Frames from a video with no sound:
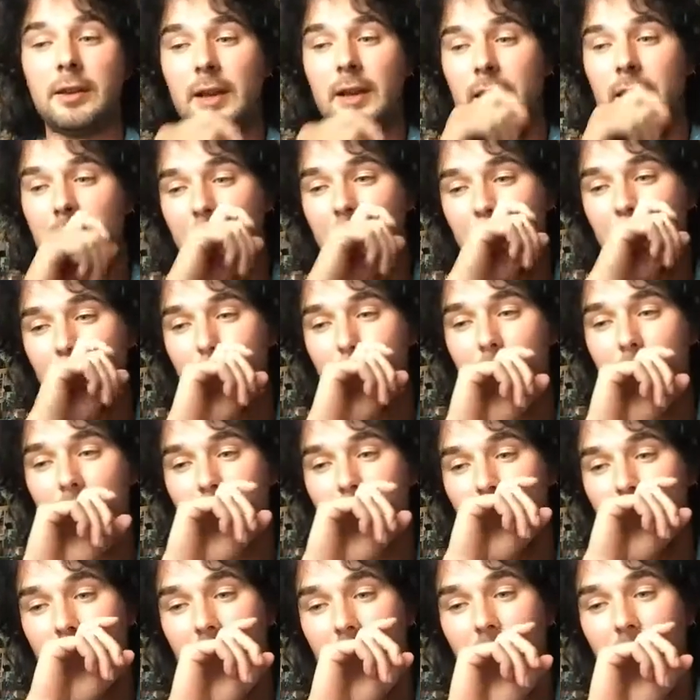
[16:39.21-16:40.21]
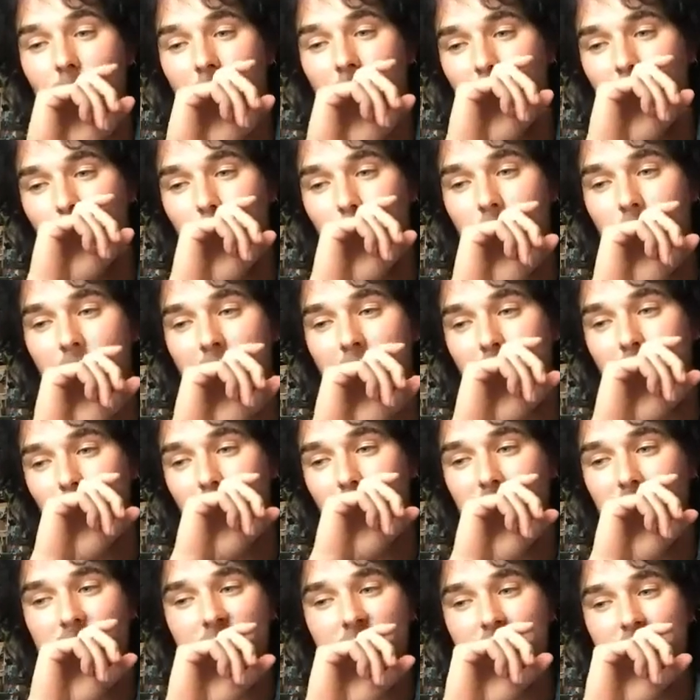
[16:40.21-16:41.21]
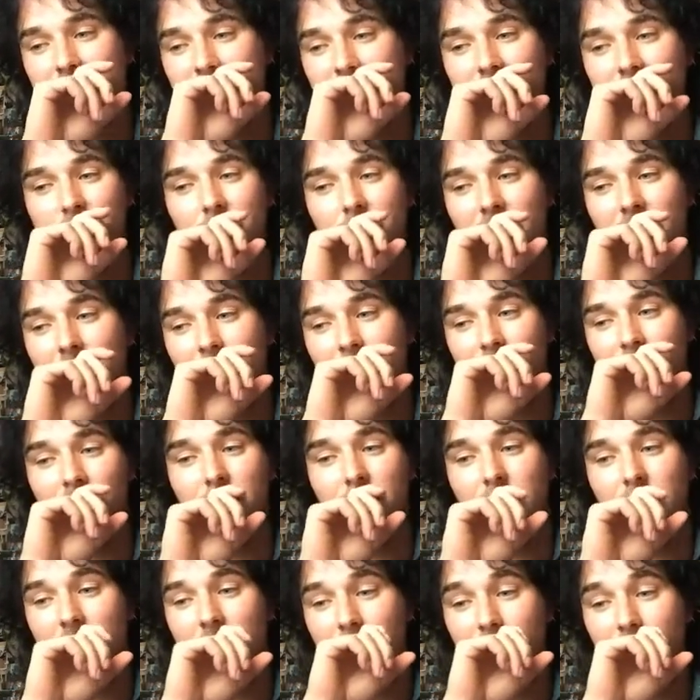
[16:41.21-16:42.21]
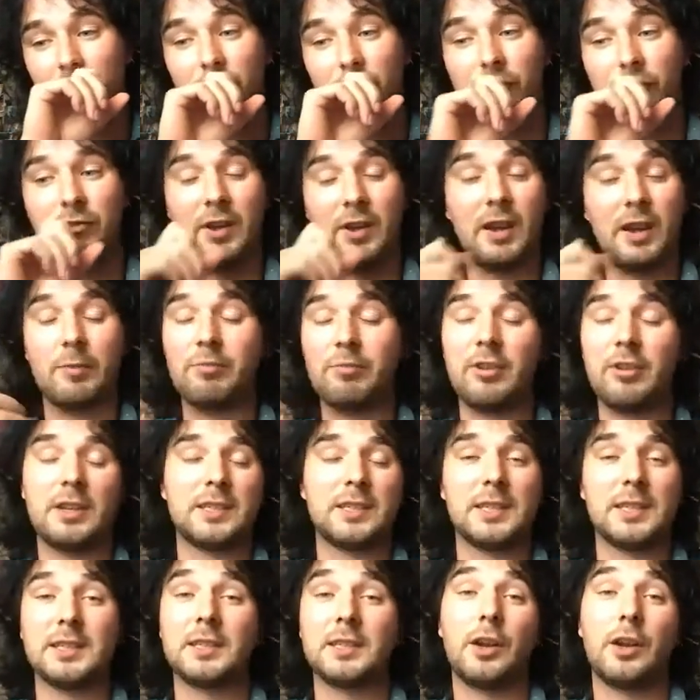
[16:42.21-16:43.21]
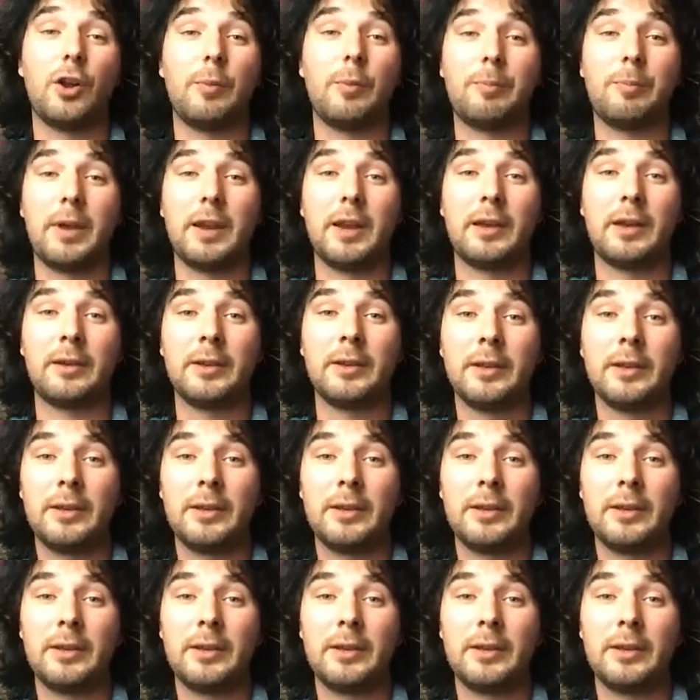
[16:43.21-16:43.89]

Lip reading: and having a bit of leeway with that, which just makes, I think, the creative process a lot better.